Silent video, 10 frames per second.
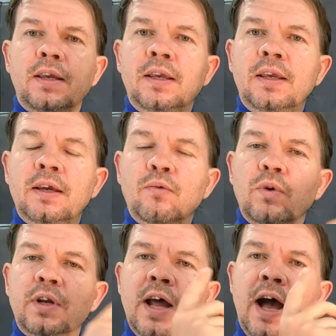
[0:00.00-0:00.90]
It
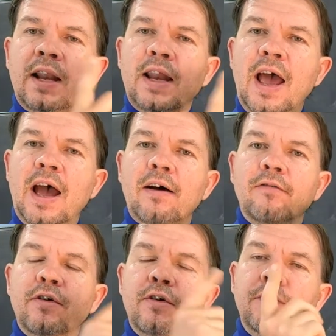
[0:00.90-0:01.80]
would not
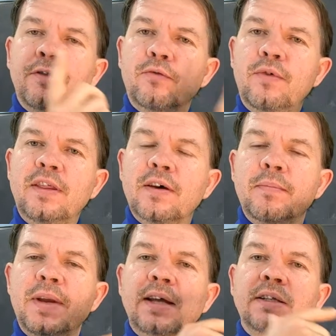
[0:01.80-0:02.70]
have the rhythm
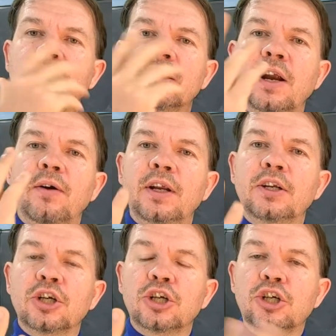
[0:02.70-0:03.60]
necessary
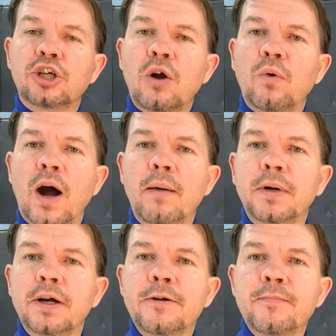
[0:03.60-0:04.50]
to show up
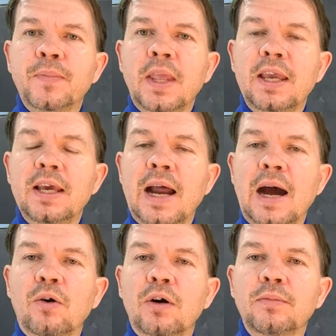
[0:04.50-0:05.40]
in
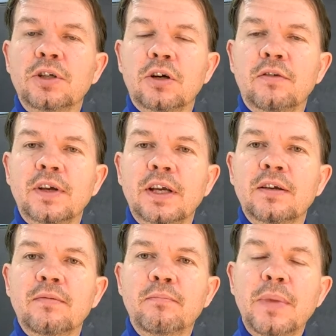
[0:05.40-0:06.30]
our observing,
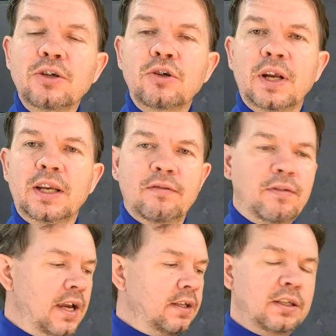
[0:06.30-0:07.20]
measuring
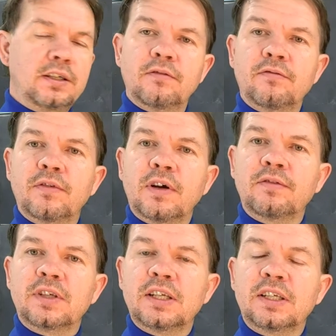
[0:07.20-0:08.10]
devices of
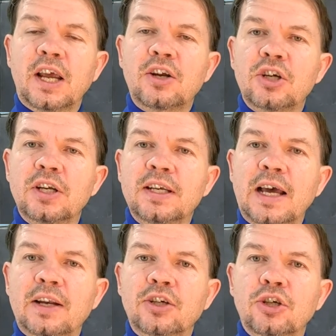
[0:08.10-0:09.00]
sensation and
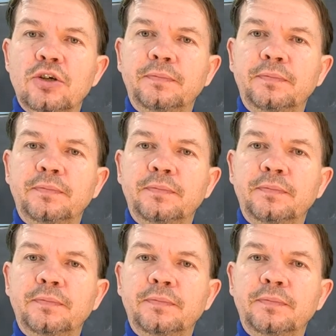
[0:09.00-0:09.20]
touch.